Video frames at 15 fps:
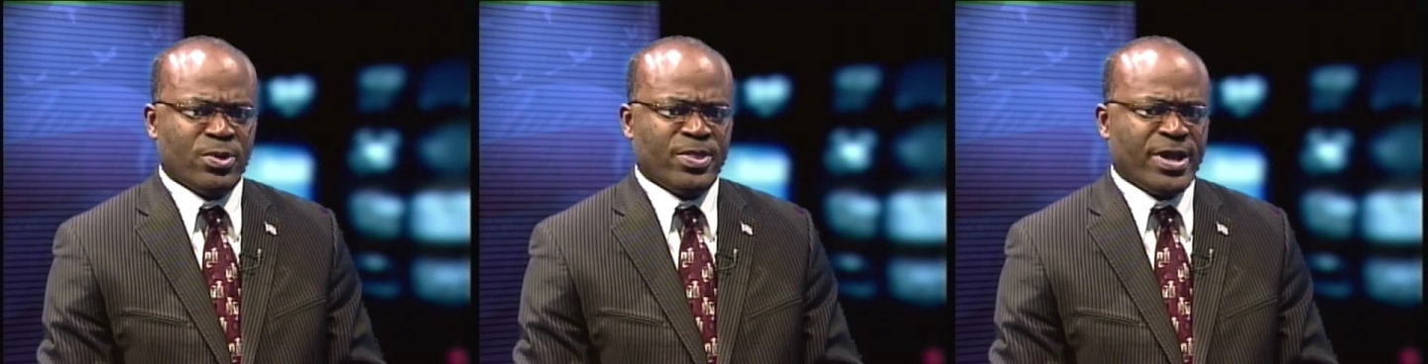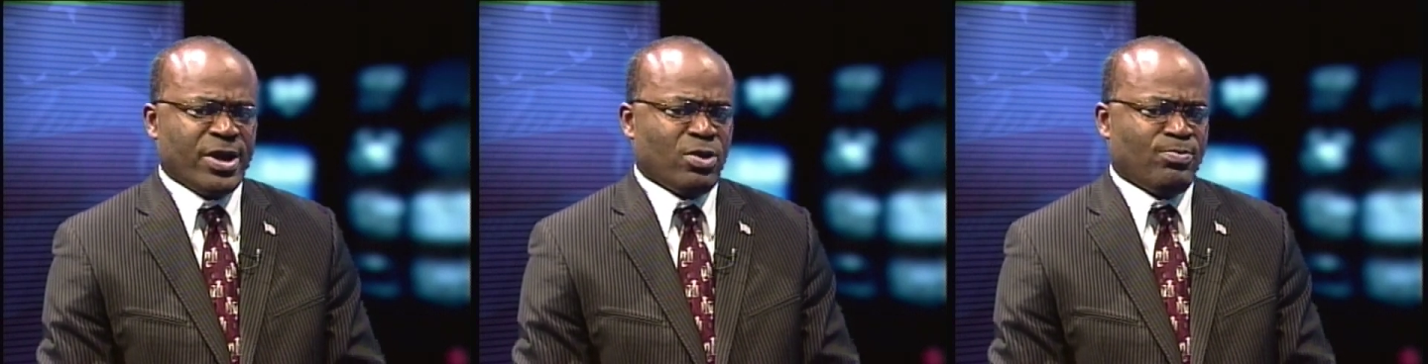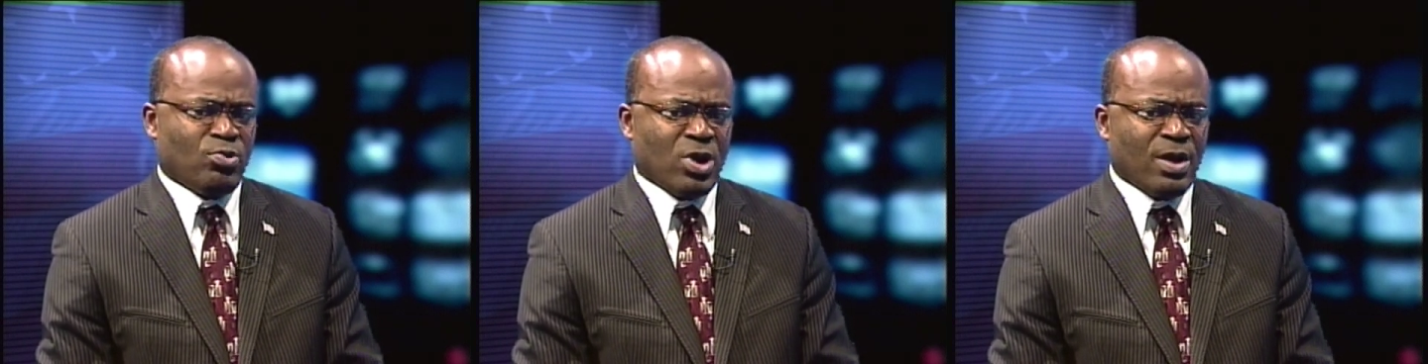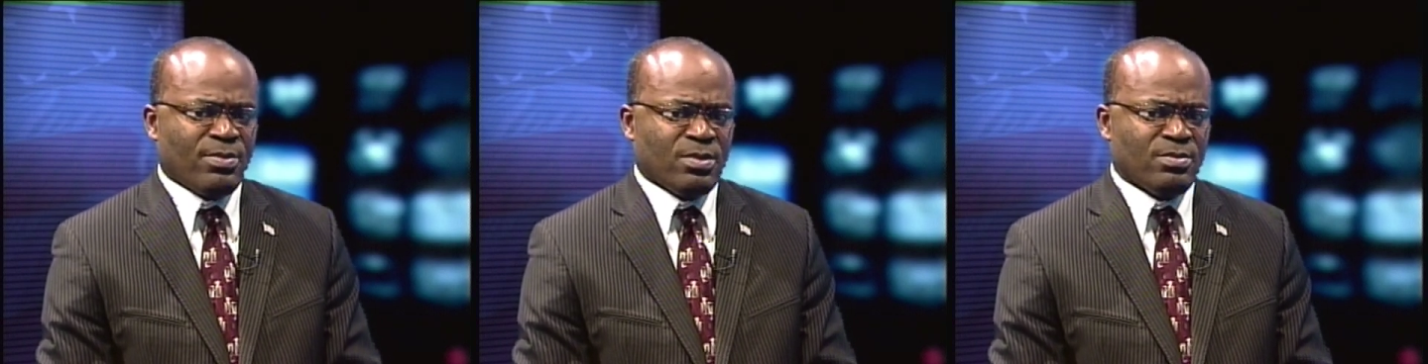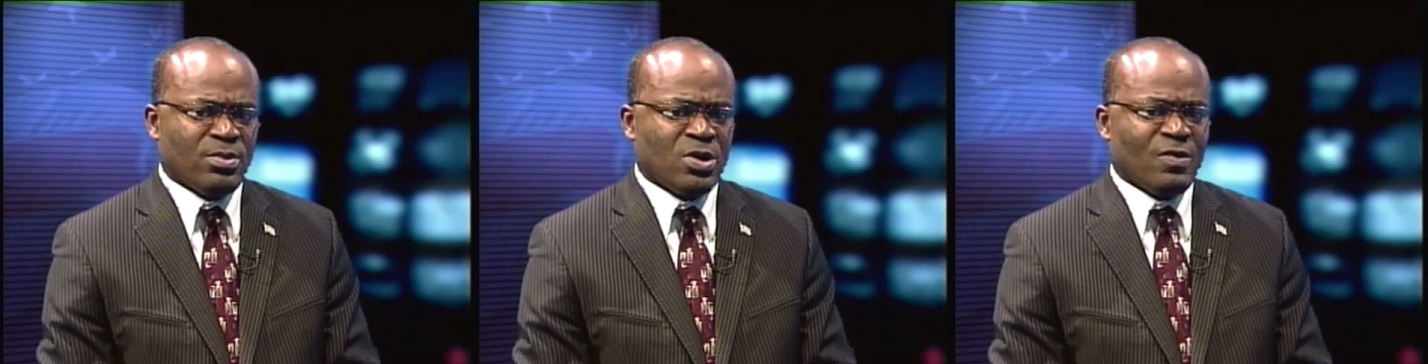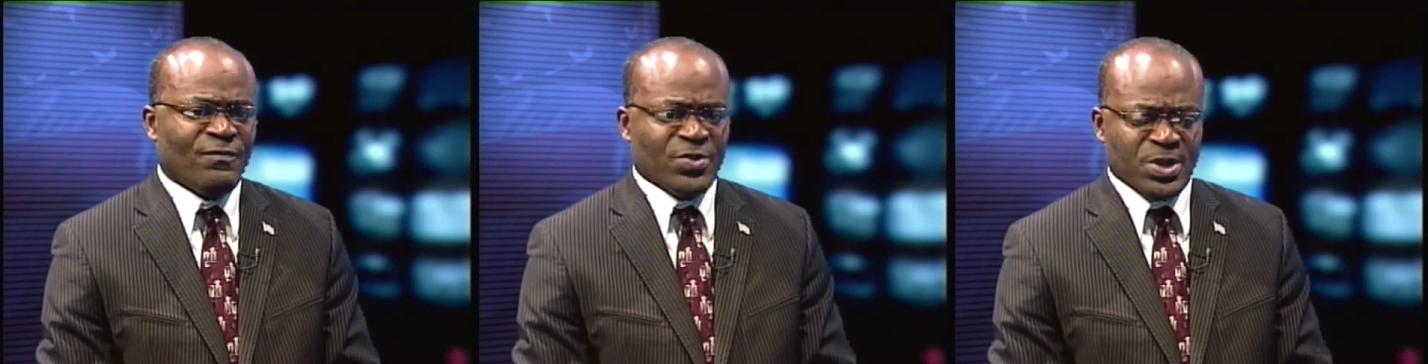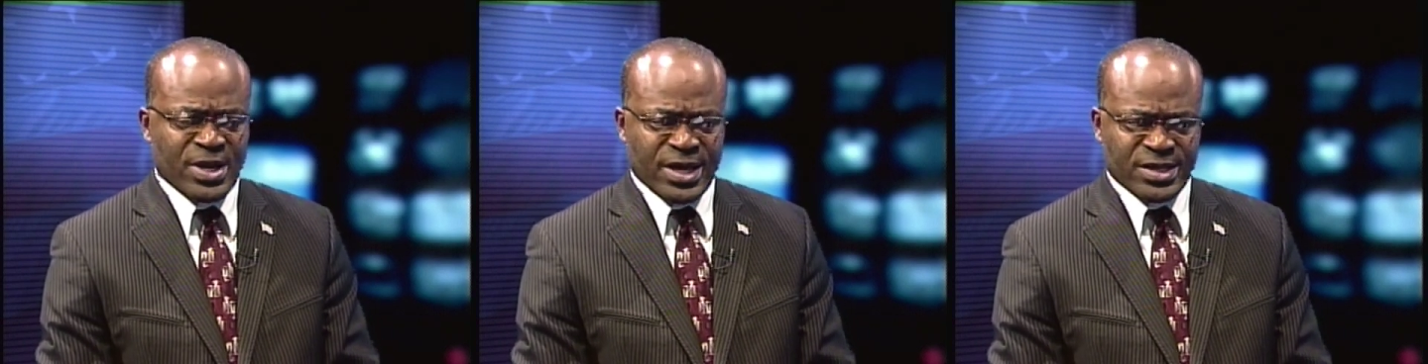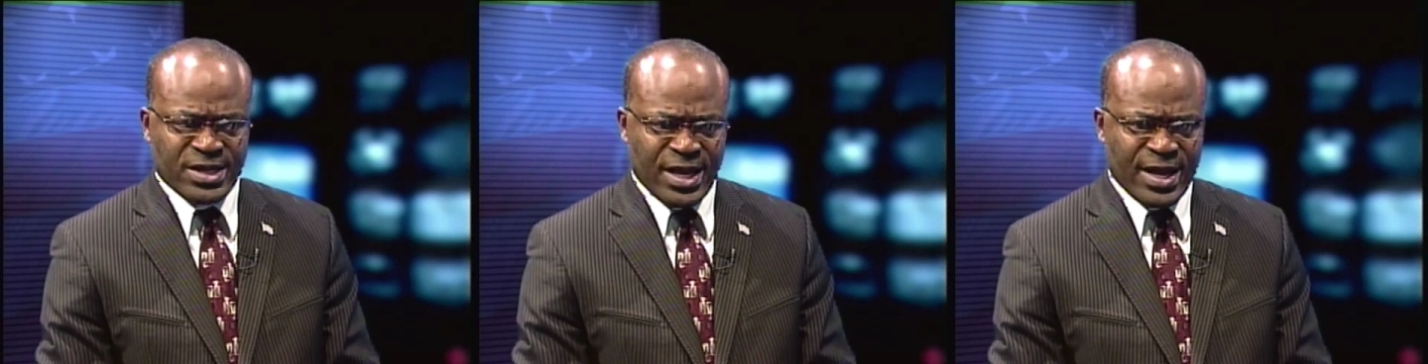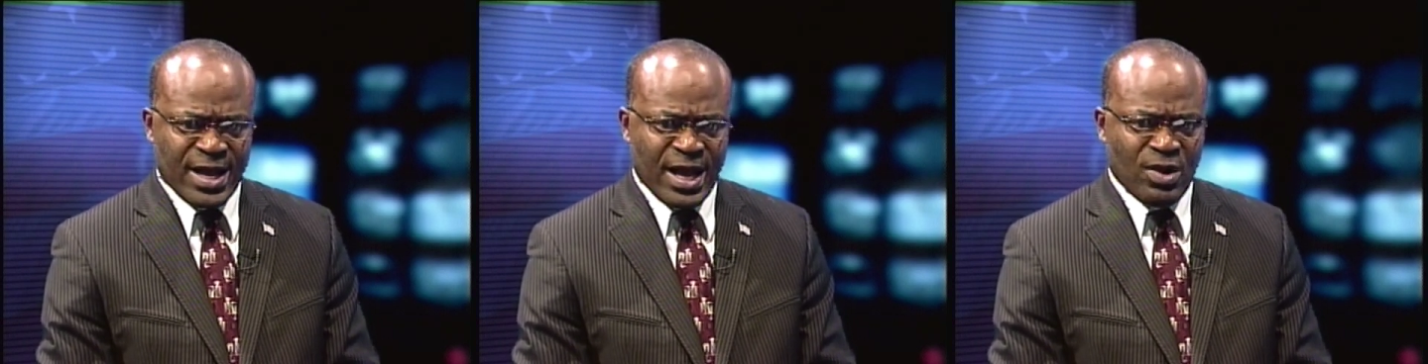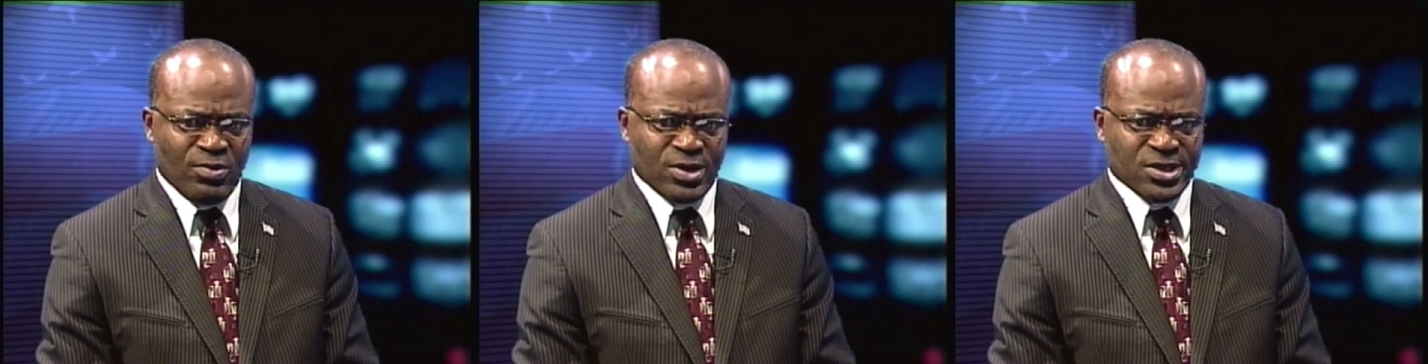their problem for the next 8
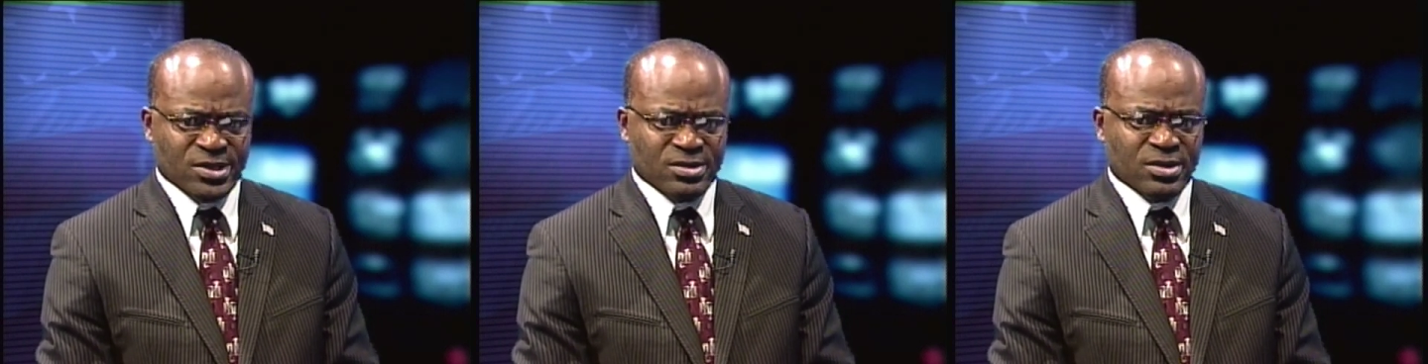hours.